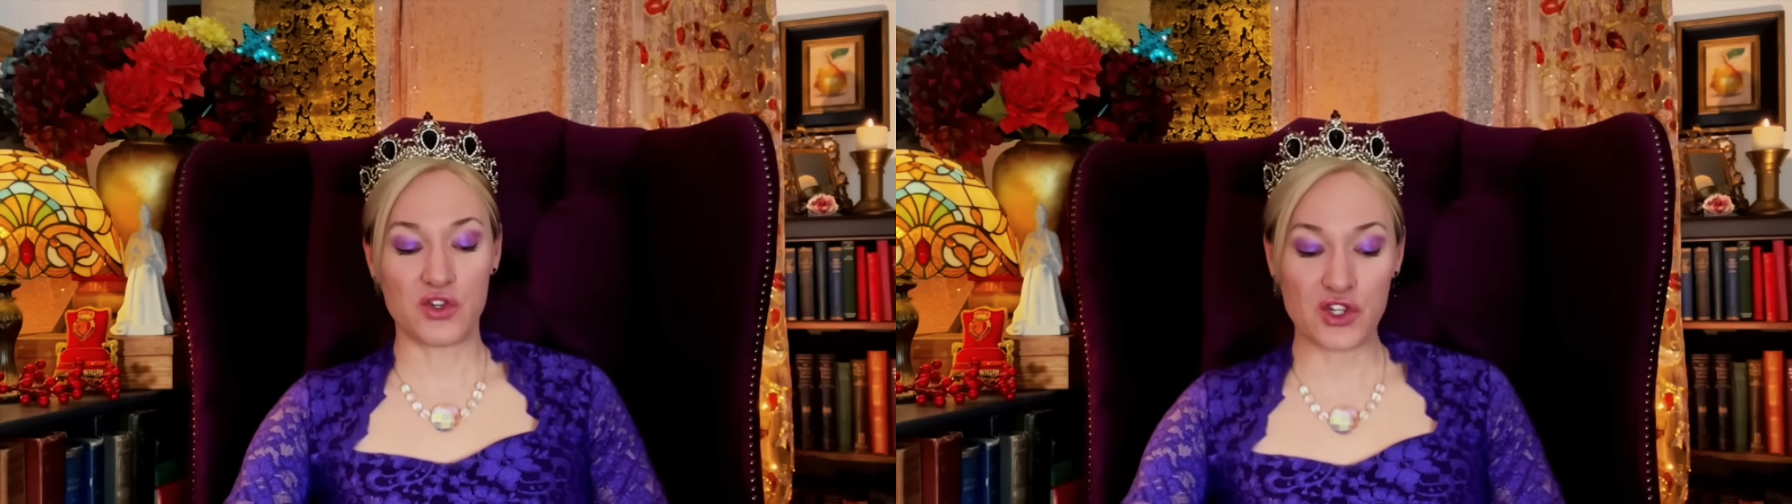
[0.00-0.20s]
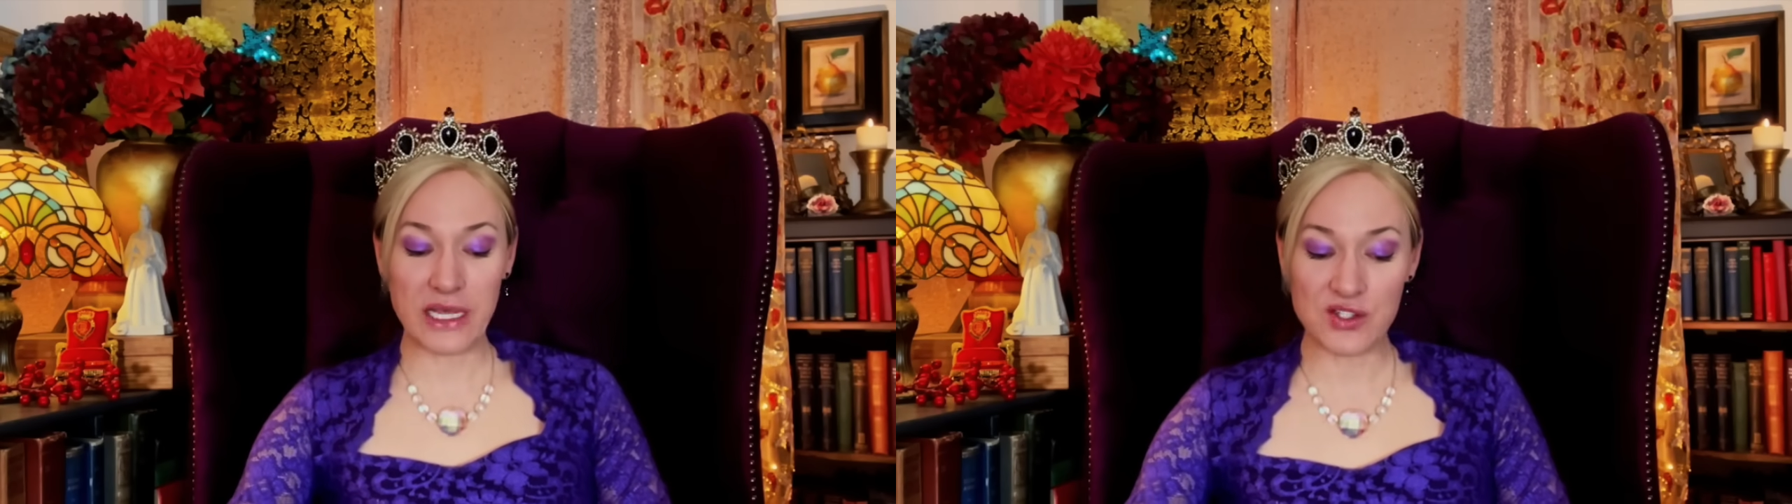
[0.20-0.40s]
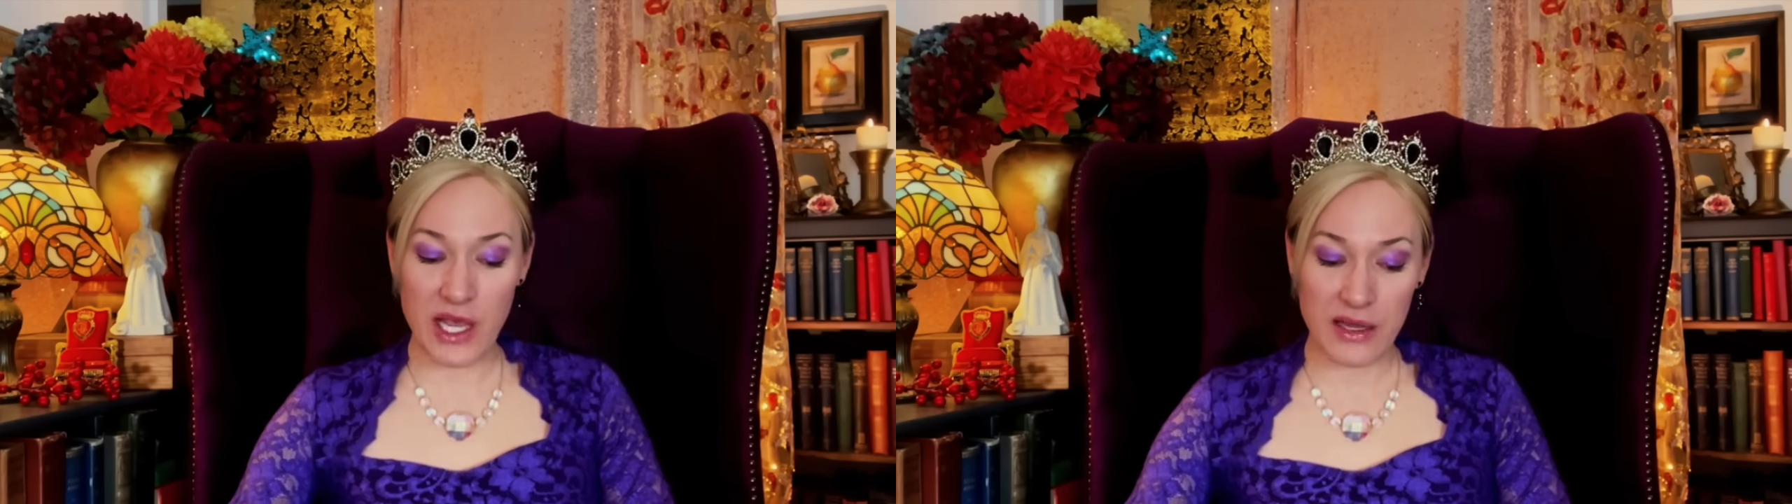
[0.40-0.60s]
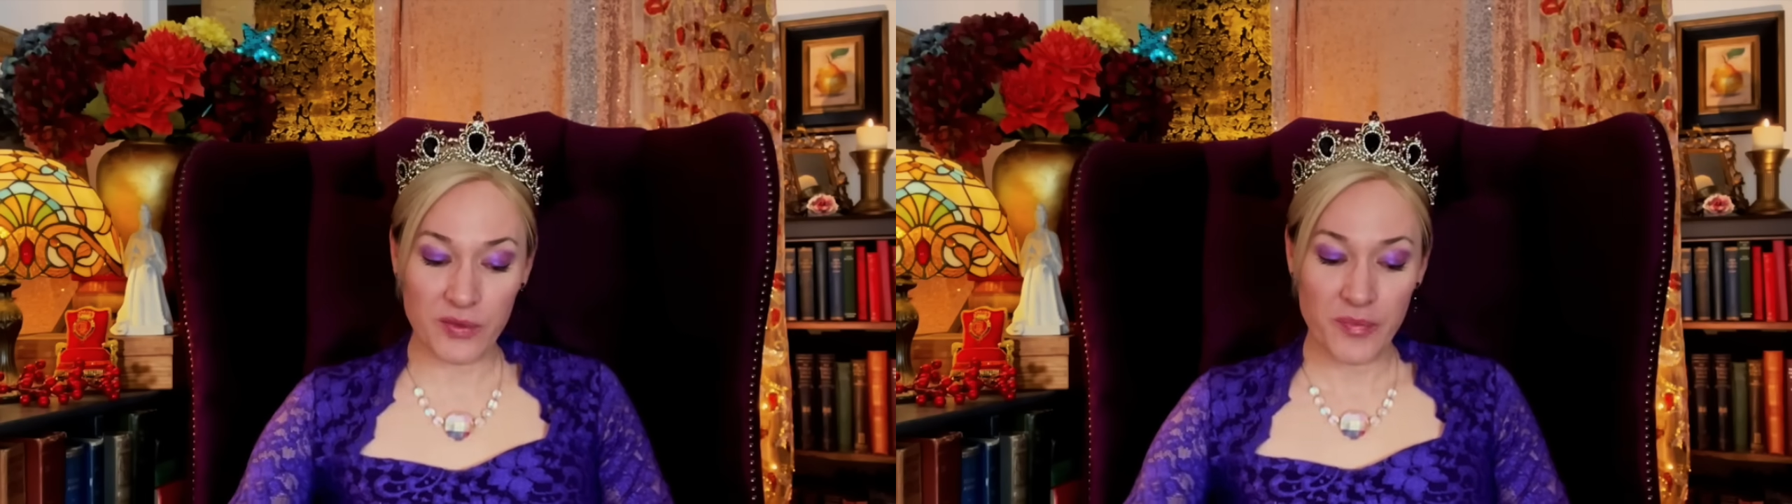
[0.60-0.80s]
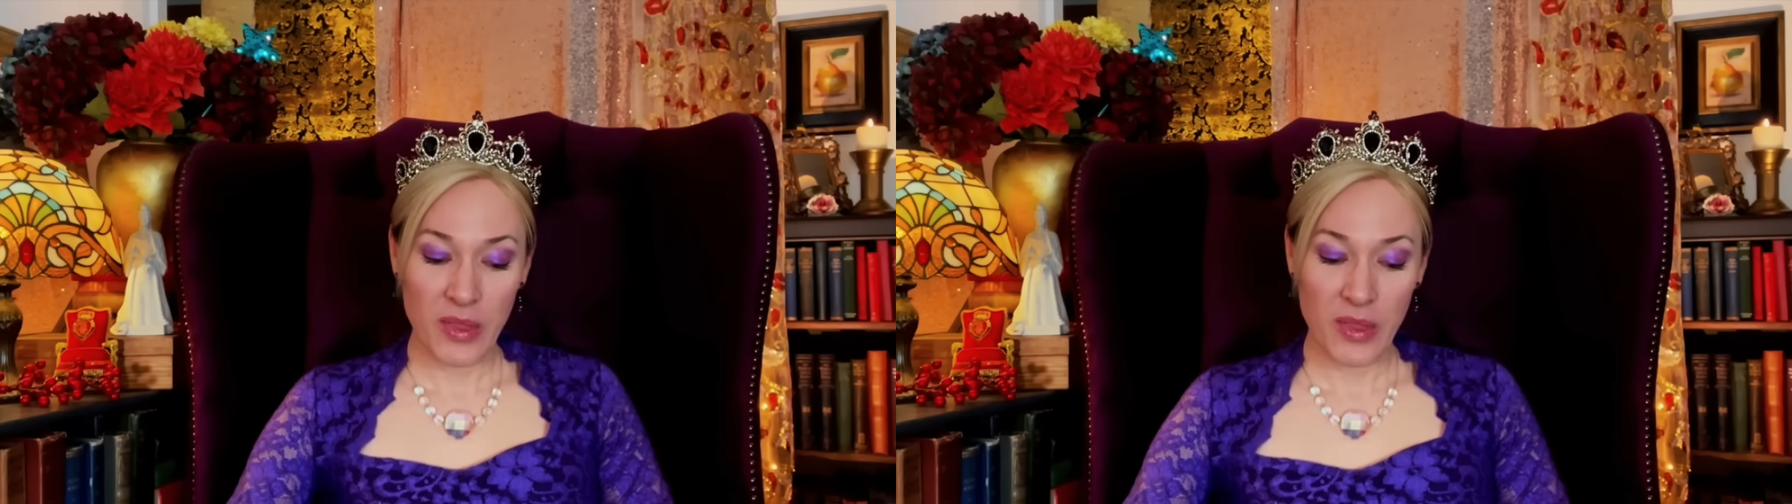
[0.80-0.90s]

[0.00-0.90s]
she said